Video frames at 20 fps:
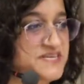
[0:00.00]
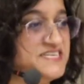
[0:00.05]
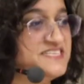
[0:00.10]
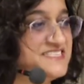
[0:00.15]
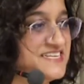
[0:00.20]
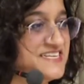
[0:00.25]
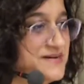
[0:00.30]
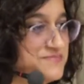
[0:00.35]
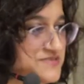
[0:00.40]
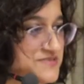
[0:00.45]

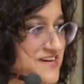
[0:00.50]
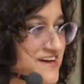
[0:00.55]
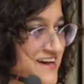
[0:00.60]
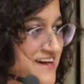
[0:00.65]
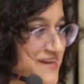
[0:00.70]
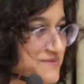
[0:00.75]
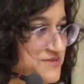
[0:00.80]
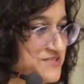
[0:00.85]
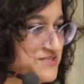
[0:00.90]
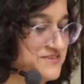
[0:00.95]
up time.
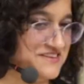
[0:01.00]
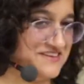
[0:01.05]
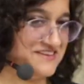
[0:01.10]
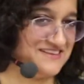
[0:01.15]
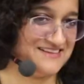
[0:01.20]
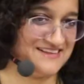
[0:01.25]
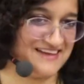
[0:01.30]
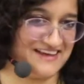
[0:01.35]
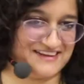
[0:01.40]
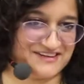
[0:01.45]
So
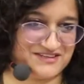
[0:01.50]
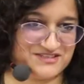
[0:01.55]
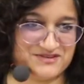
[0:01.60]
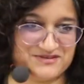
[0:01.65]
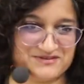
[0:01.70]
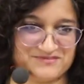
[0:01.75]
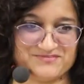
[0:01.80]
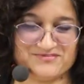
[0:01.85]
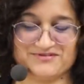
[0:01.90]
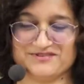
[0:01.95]
at a certain
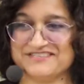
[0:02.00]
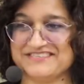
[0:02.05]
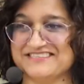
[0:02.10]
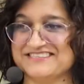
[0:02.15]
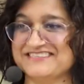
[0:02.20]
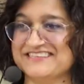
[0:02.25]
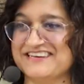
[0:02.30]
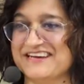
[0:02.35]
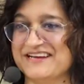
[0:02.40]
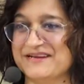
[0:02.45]
point in
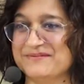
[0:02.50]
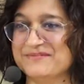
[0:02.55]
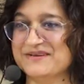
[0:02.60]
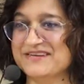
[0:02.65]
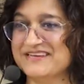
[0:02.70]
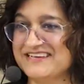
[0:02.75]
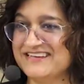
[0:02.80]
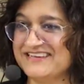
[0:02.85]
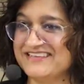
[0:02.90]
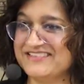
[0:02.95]
time,
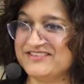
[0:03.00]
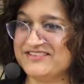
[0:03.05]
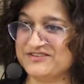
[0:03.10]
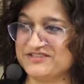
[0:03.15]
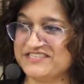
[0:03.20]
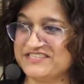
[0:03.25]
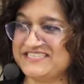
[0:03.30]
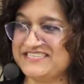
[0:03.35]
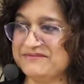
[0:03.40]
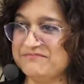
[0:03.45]
there's
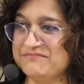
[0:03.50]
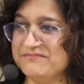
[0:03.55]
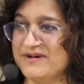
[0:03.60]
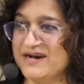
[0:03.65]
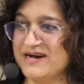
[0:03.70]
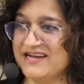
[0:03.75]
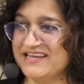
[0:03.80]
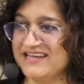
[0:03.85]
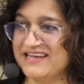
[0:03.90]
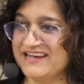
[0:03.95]
Sim
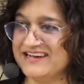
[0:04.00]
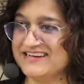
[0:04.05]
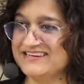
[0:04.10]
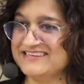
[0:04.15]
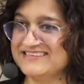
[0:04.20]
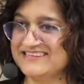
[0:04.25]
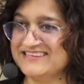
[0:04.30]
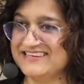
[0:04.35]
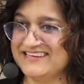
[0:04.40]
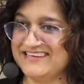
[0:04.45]
Maya
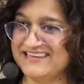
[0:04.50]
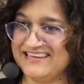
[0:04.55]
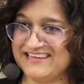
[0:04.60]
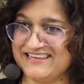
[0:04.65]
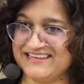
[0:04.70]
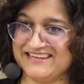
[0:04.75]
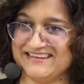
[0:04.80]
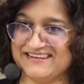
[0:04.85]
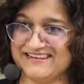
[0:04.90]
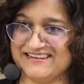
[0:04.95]

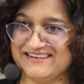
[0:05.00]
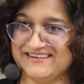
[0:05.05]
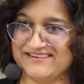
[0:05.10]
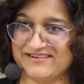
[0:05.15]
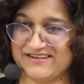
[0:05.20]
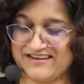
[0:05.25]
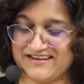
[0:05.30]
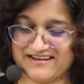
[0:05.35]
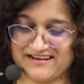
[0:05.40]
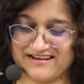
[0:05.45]
in
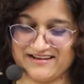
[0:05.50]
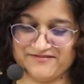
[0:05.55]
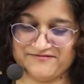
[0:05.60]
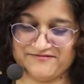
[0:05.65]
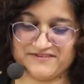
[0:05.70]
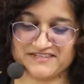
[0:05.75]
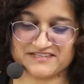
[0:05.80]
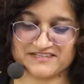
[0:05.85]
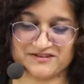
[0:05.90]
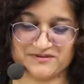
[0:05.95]

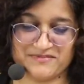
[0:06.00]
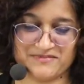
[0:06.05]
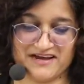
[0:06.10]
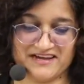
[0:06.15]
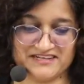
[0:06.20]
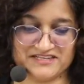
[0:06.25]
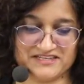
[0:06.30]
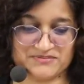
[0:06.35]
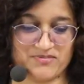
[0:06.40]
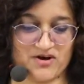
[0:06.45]
physical
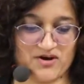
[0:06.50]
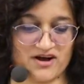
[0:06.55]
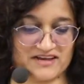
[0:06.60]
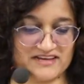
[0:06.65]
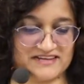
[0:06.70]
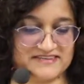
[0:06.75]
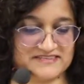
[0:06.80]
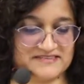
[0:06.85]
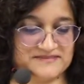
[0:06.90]
Maya's pocket.